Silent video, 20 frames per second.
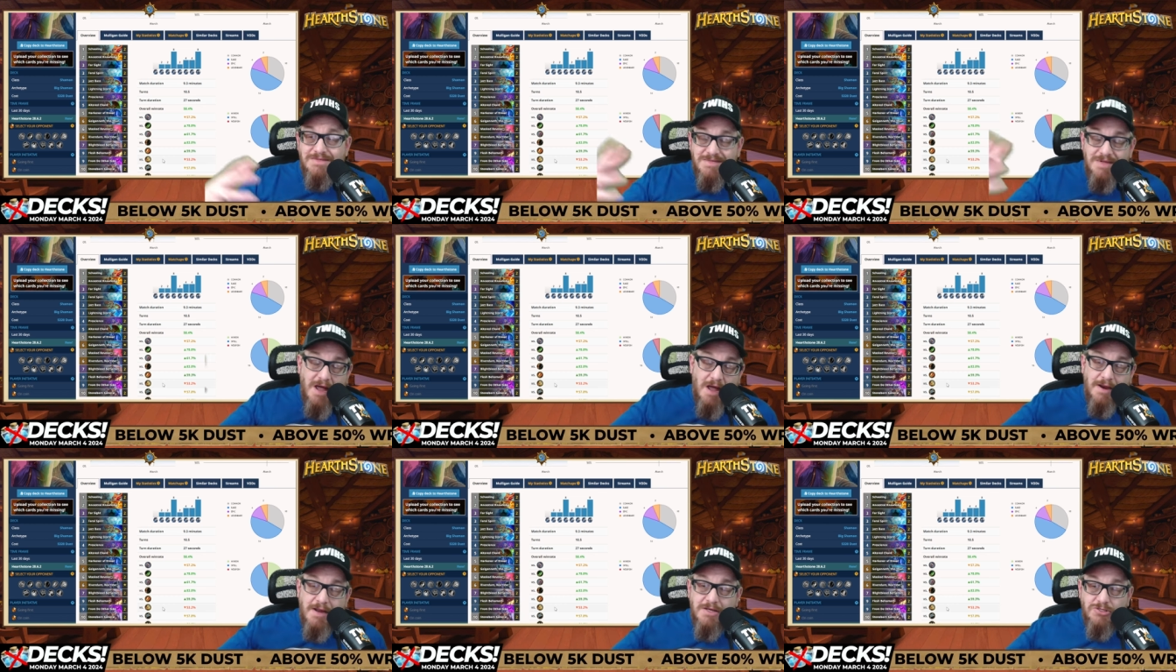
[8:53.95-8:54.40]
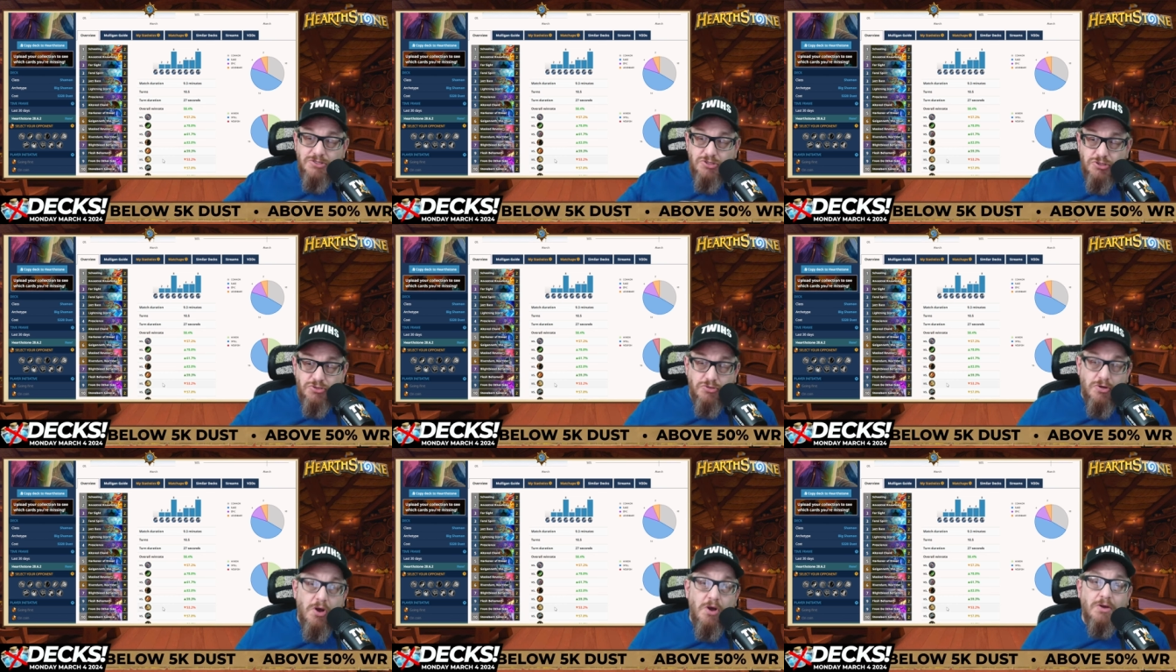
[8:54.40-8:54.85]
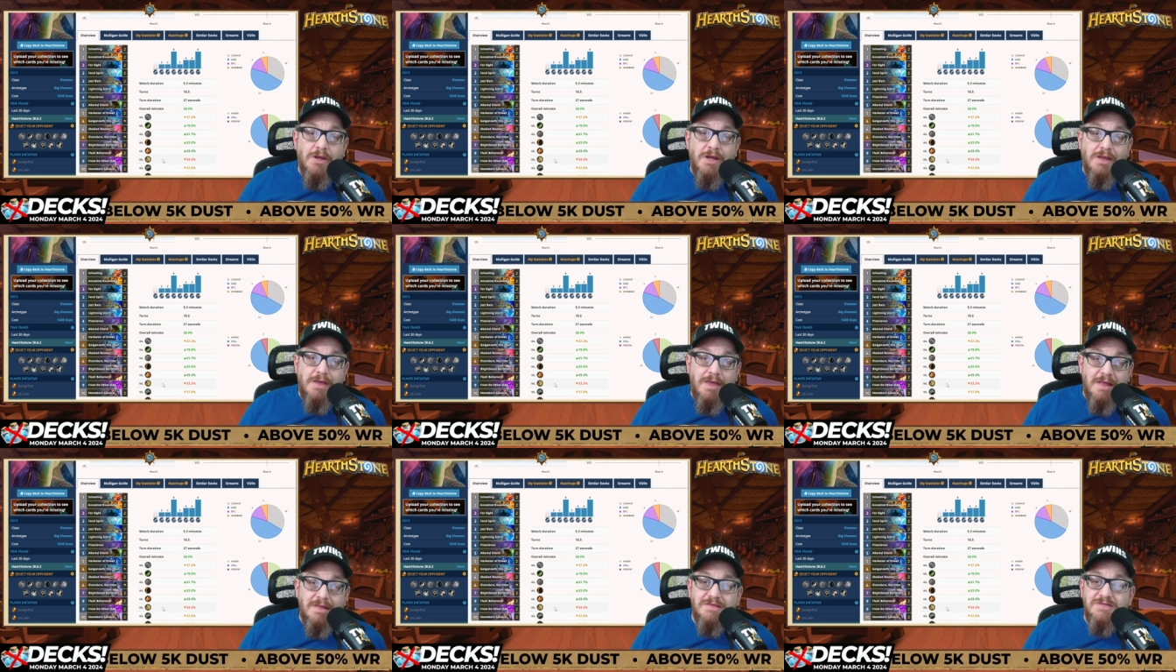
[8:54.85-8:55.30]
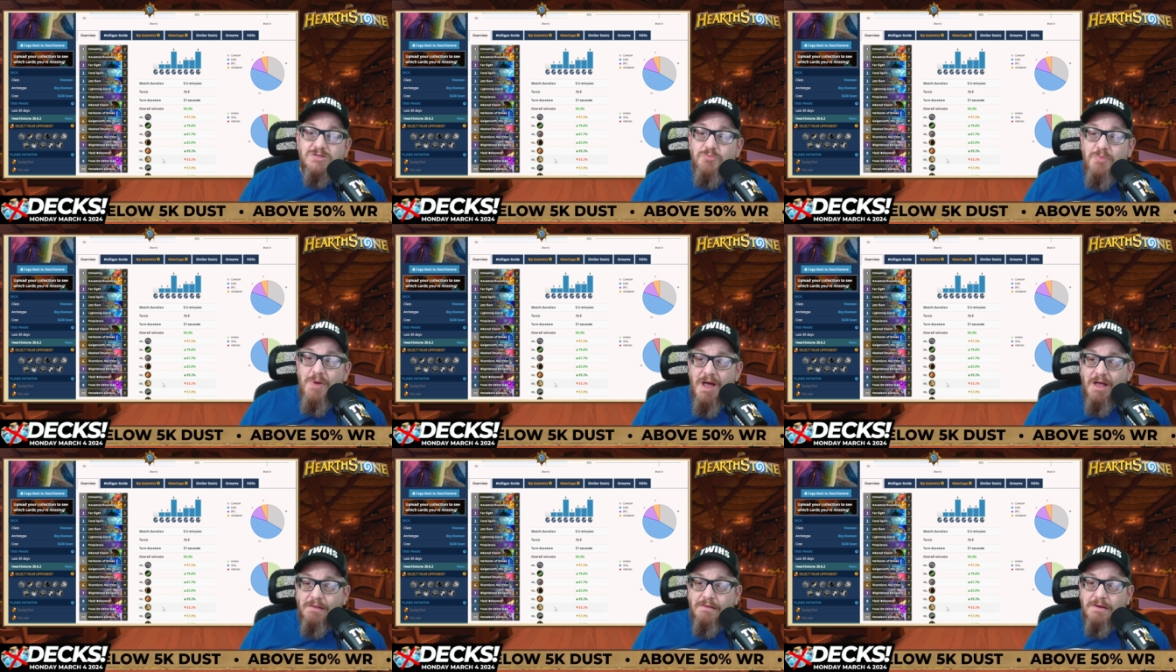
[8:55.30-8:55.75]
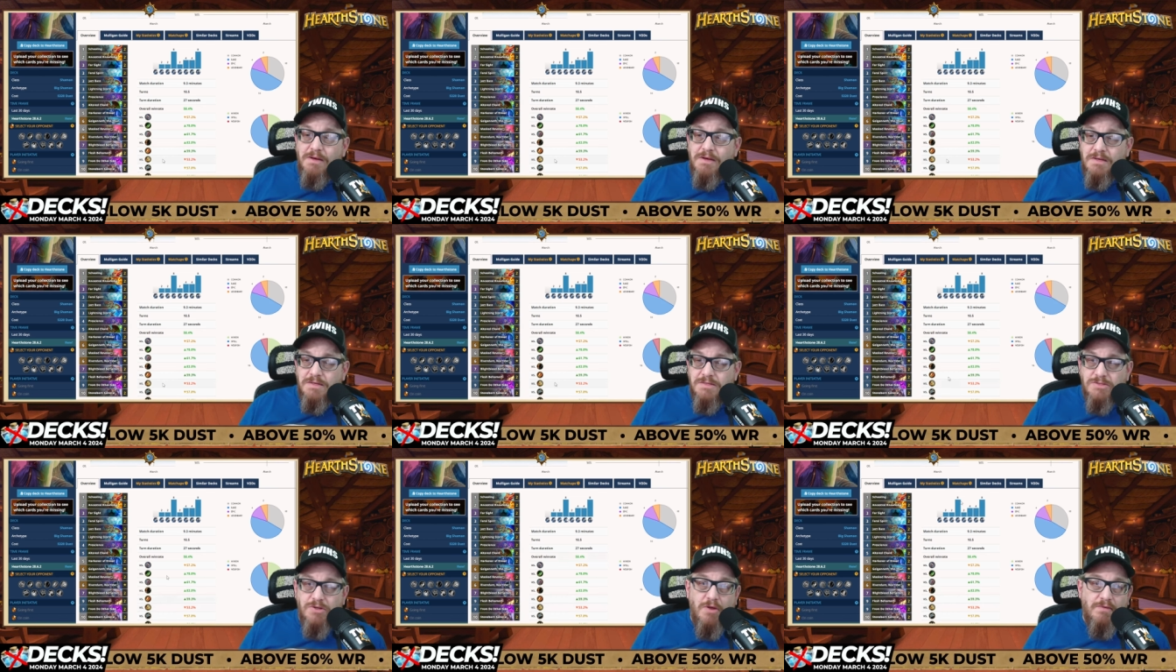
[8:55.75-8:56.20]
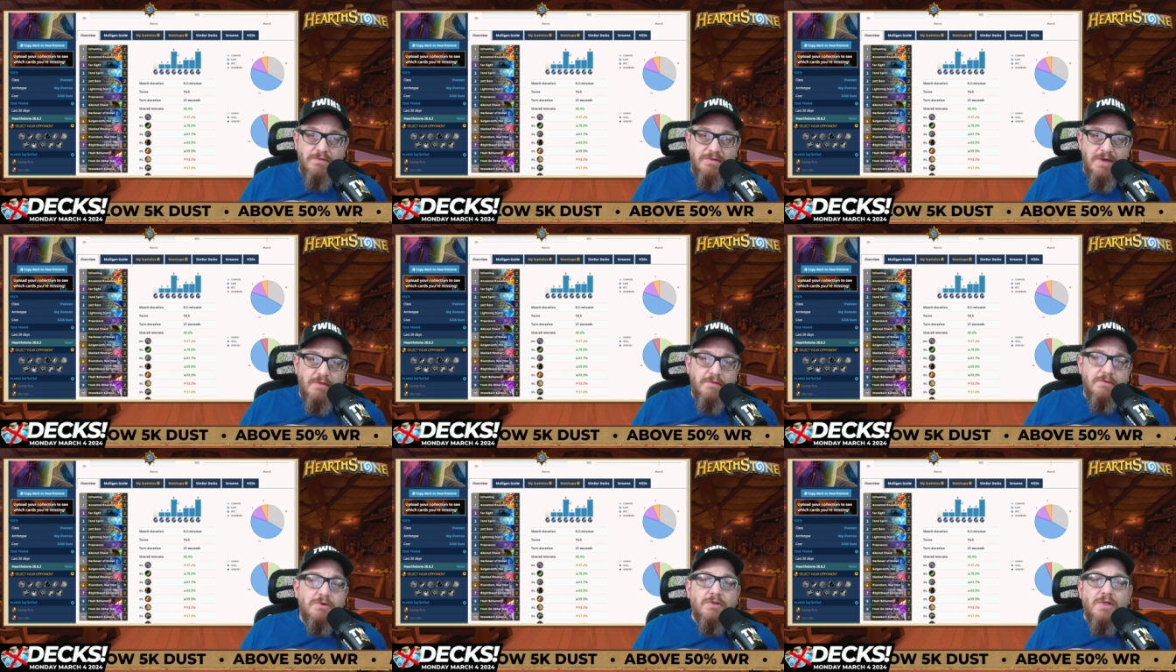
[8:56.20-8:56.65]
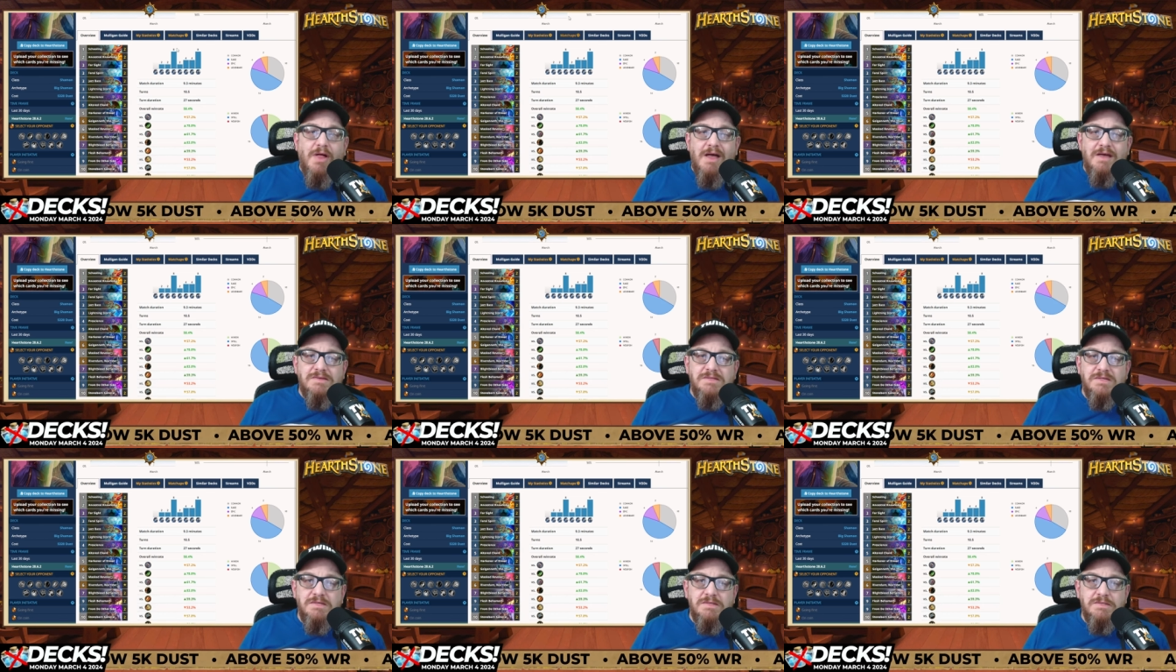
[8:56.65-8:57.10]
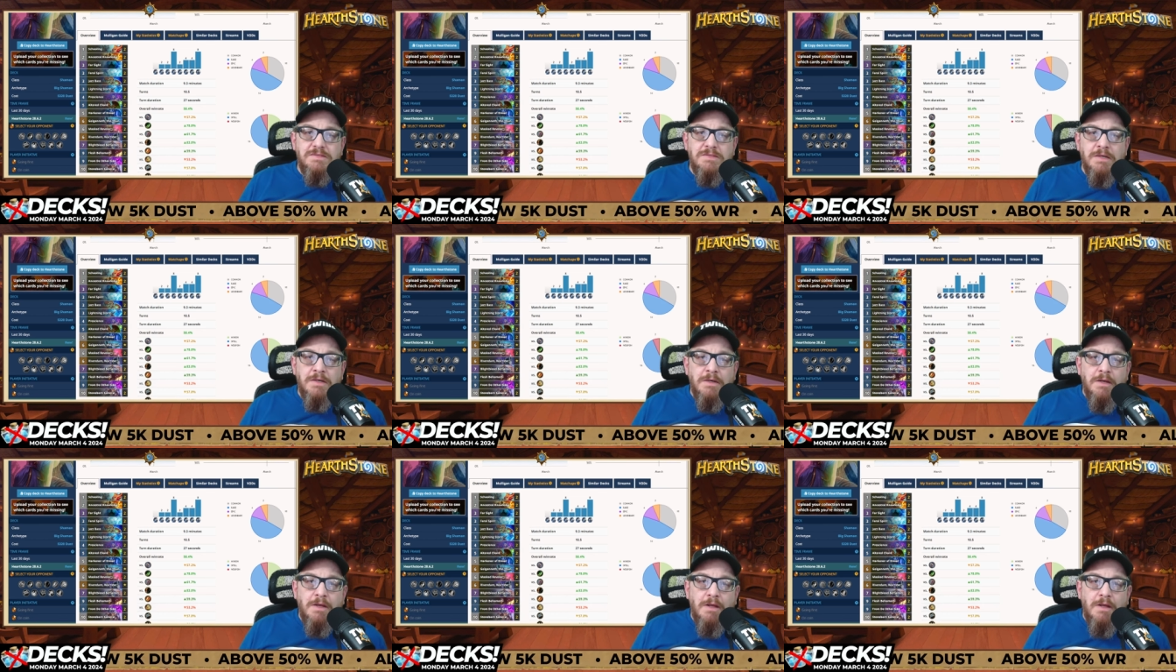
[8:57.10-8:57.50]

not as strong against Paladin as all the other classes.